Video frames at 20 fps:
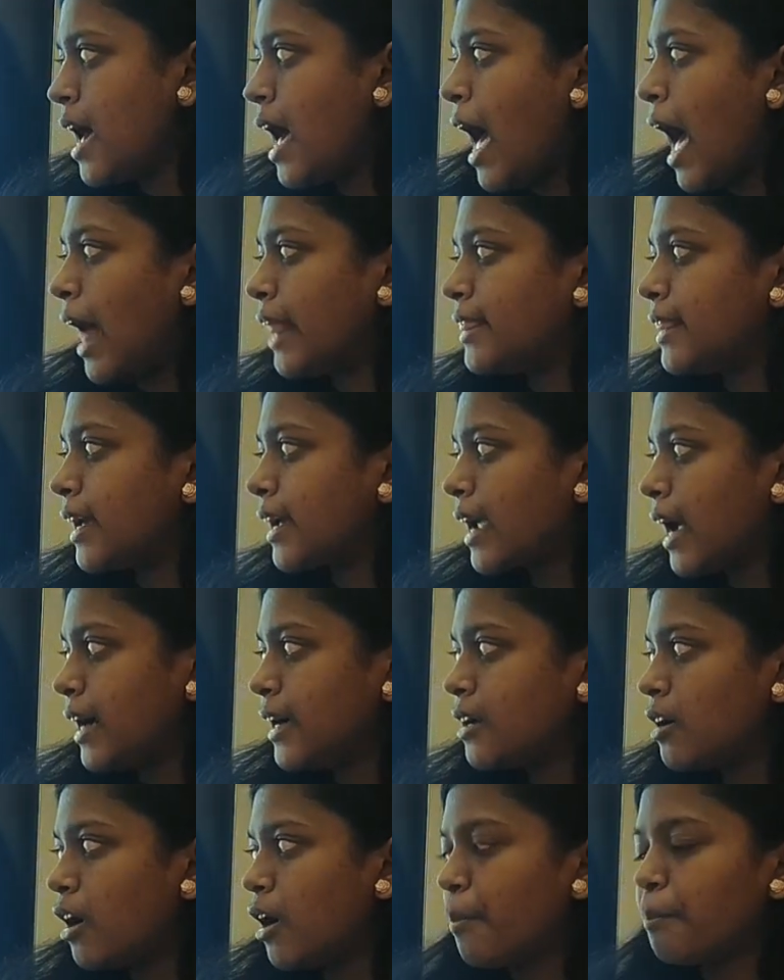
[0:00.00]
and they get
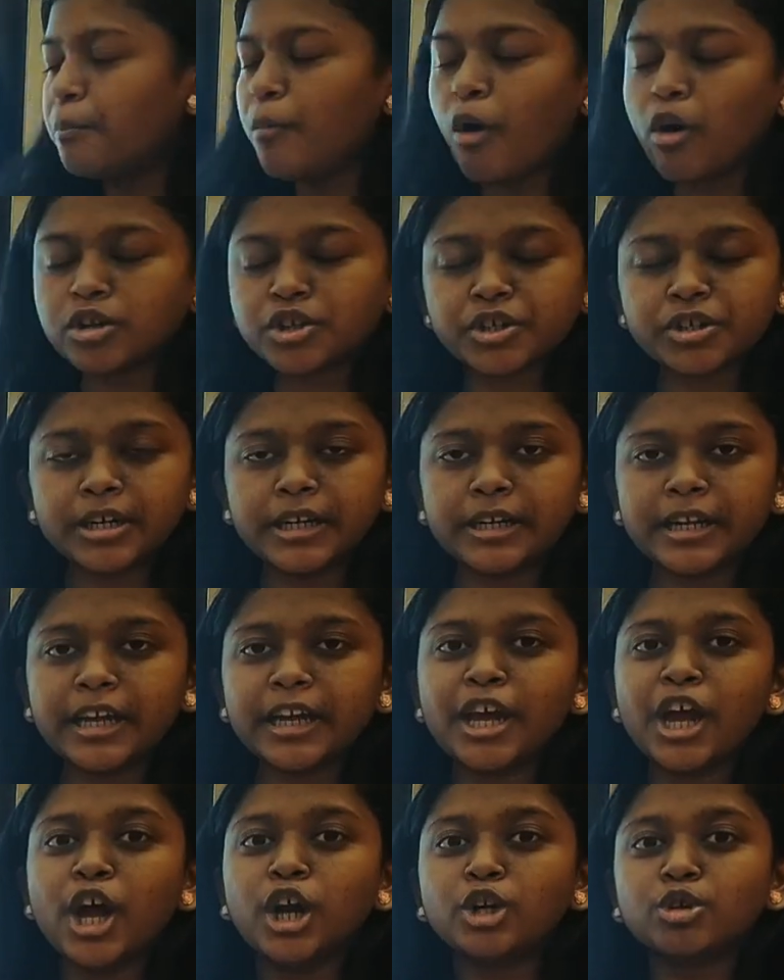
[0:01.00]
an
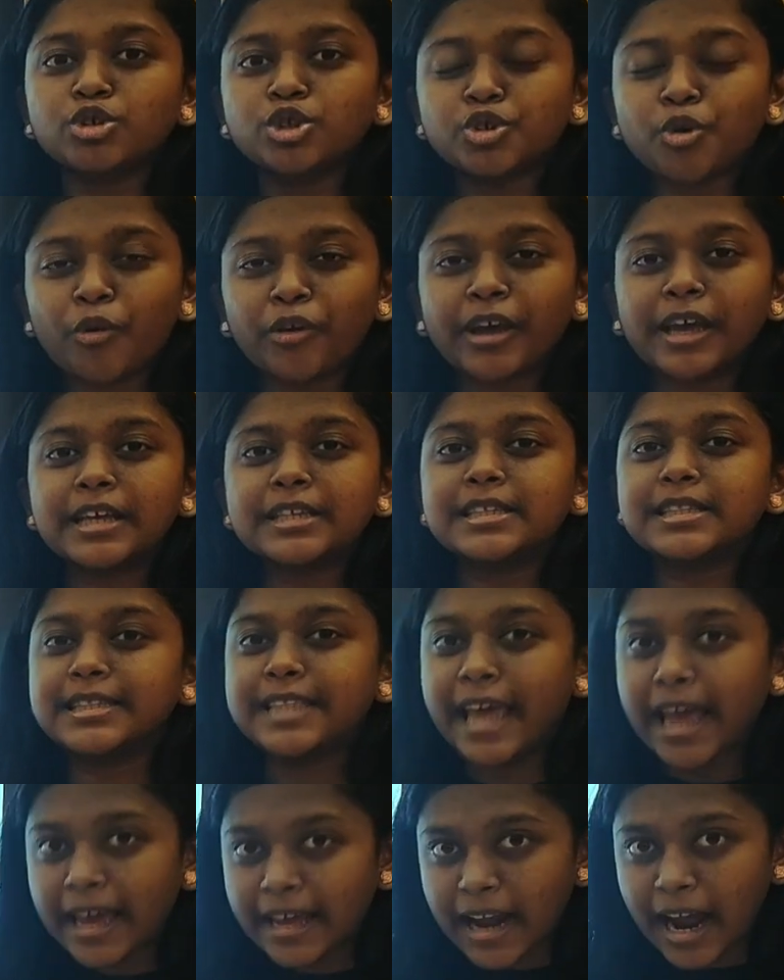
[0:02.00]
opportunity to showcase
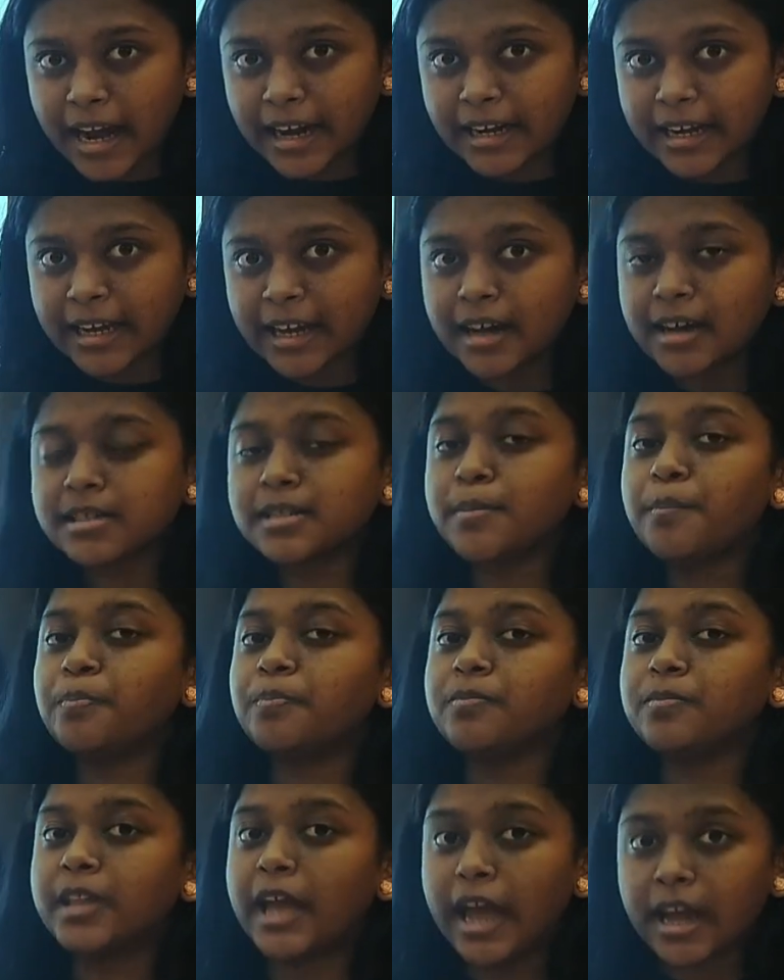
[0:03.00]
their ideas,
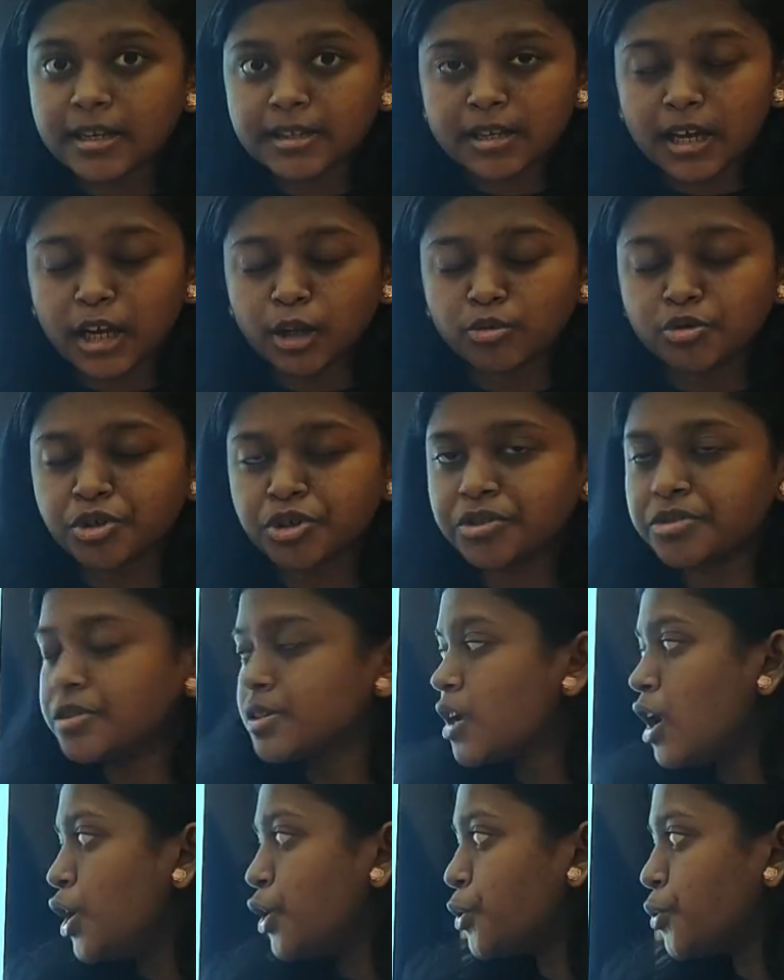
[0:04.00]
their solutions
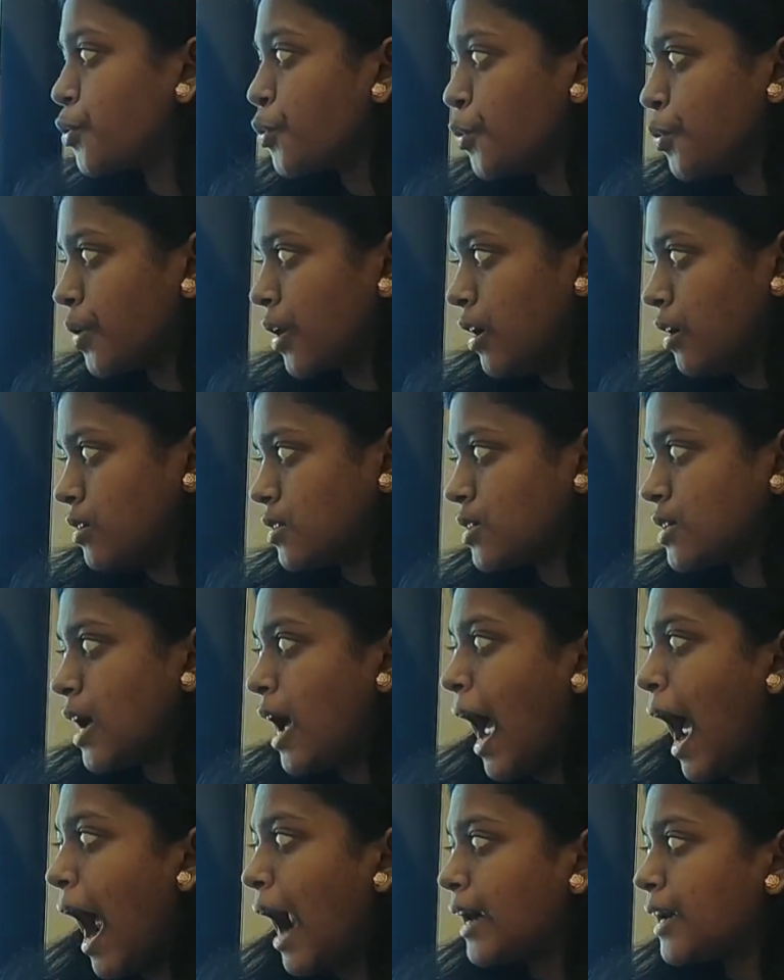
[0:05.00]
to Googlers
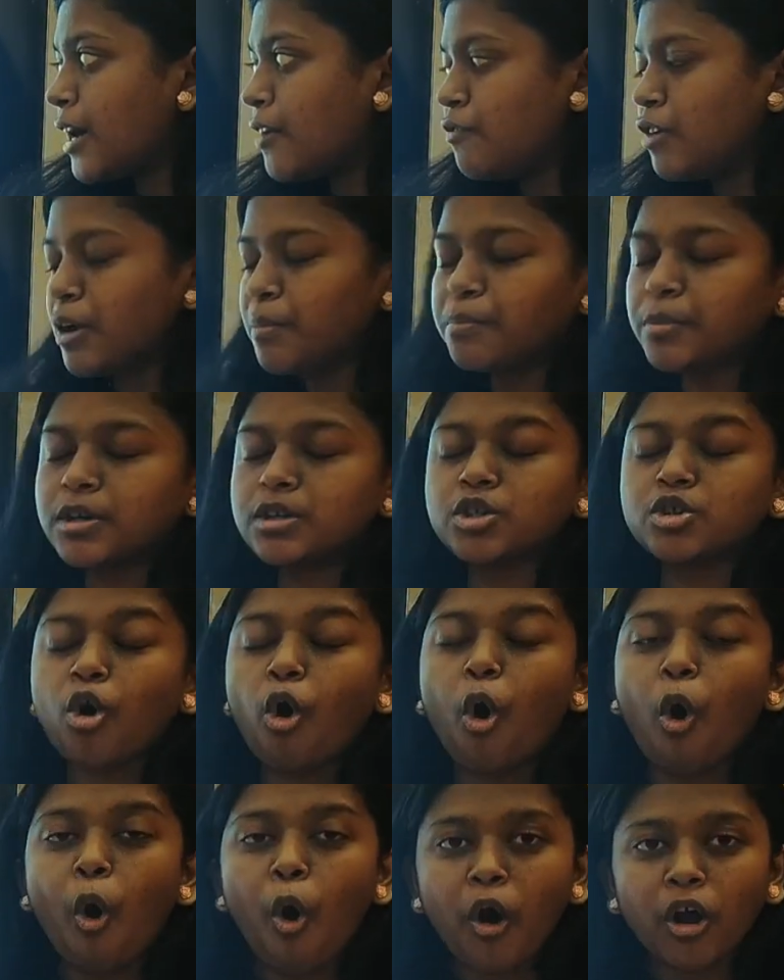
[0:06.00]
and developers
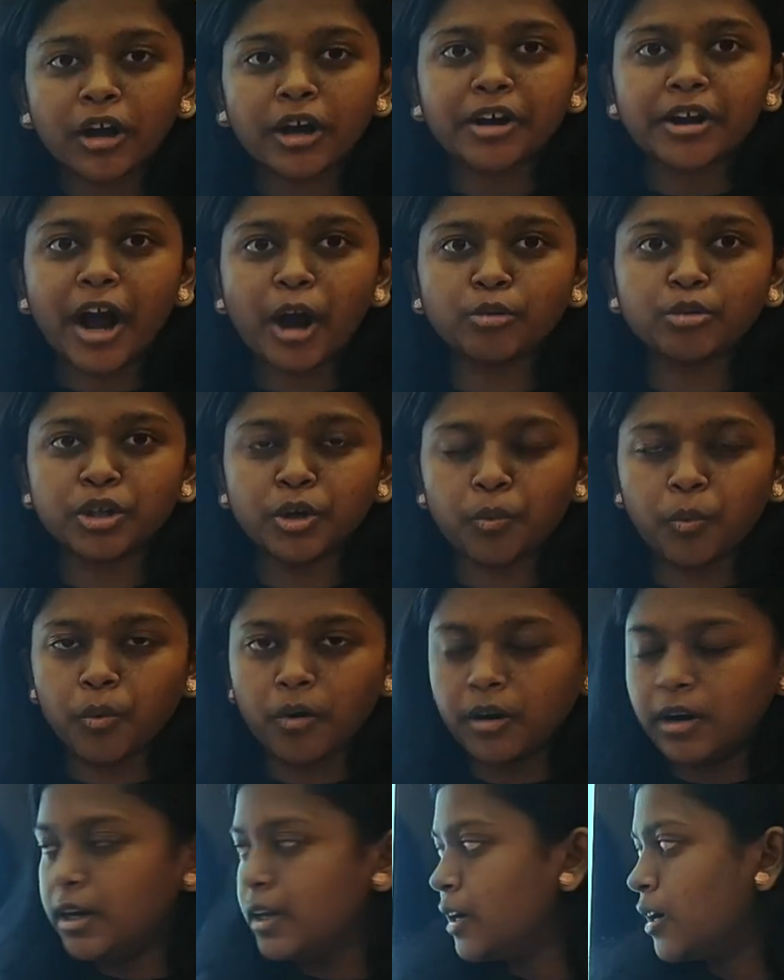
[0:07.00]
all around the
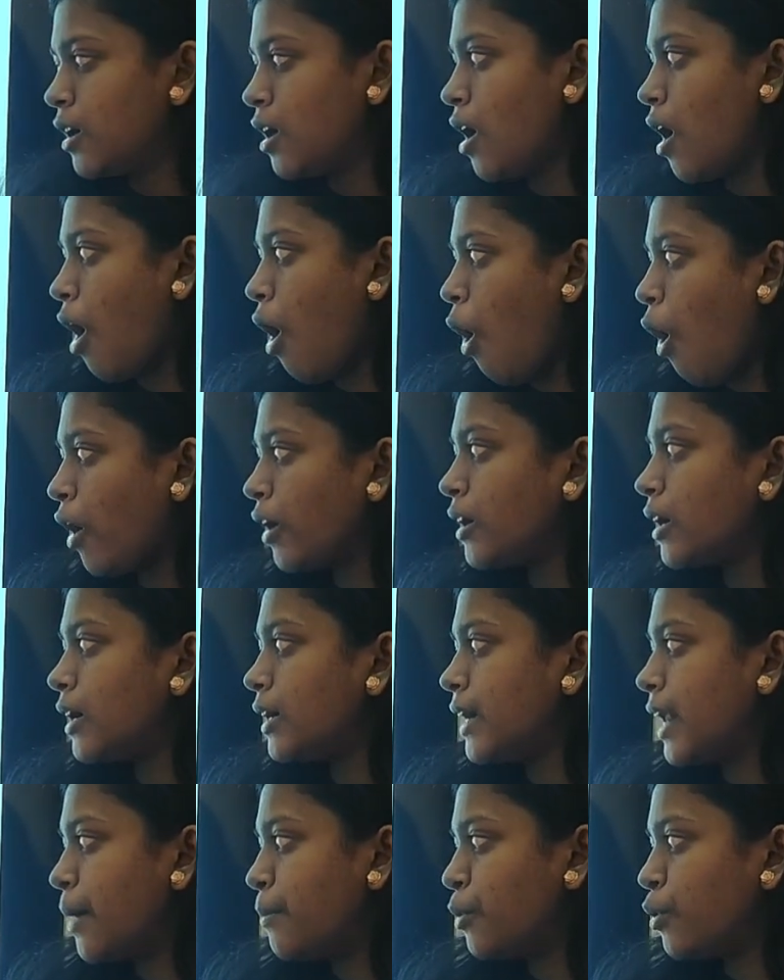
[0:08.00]
world on a
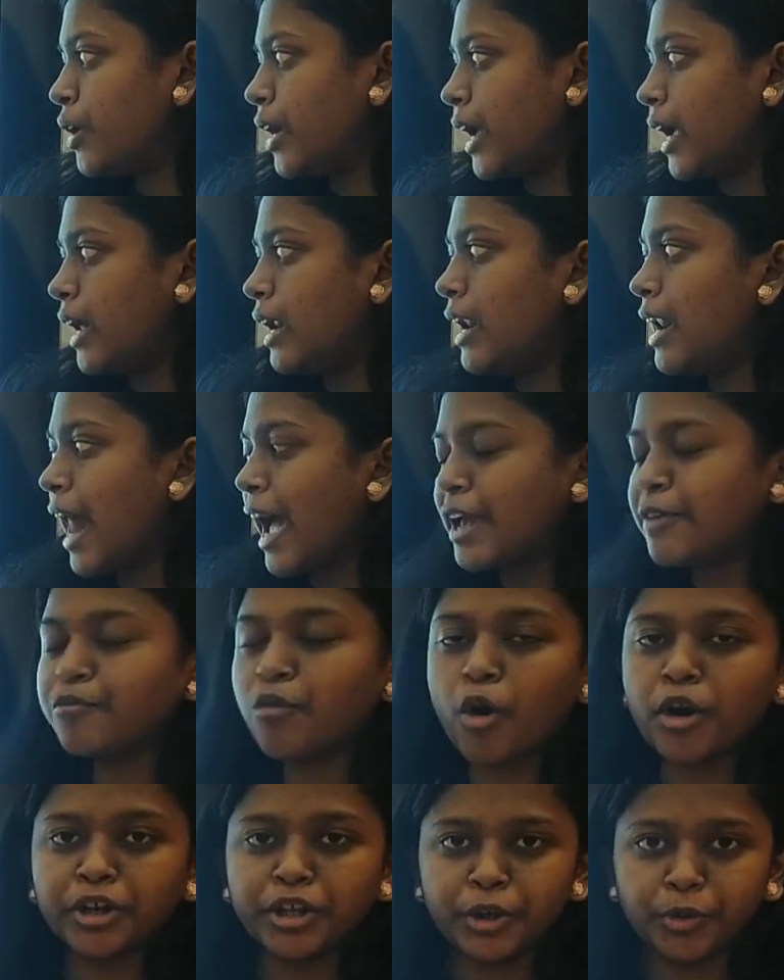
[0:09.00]
demo day live
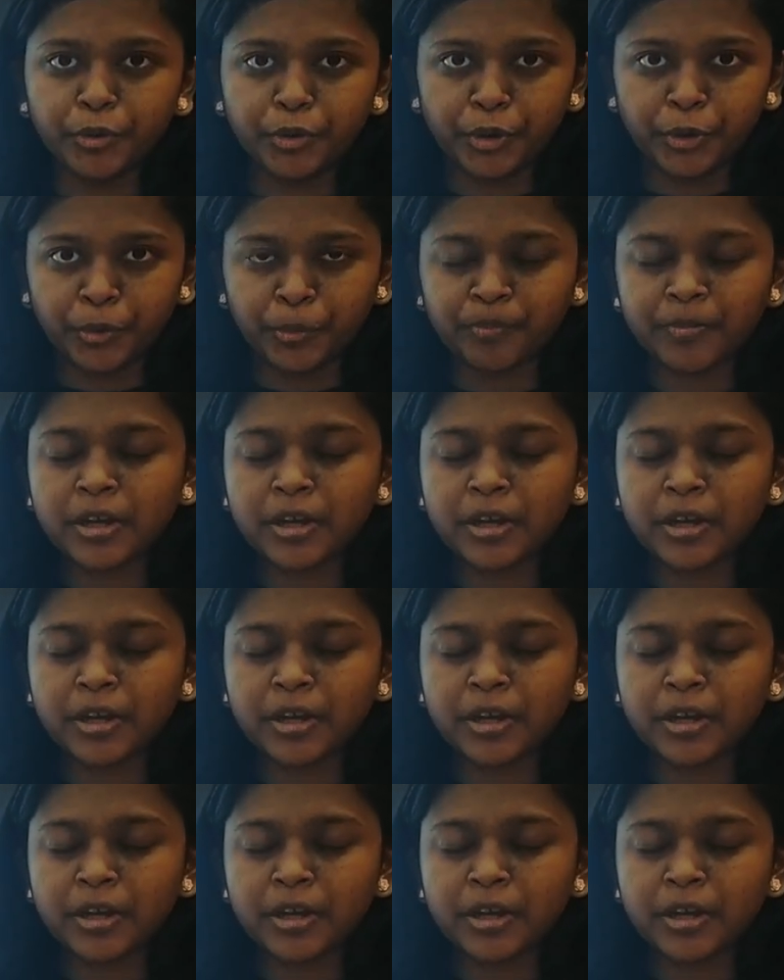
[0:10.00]
on YouTube.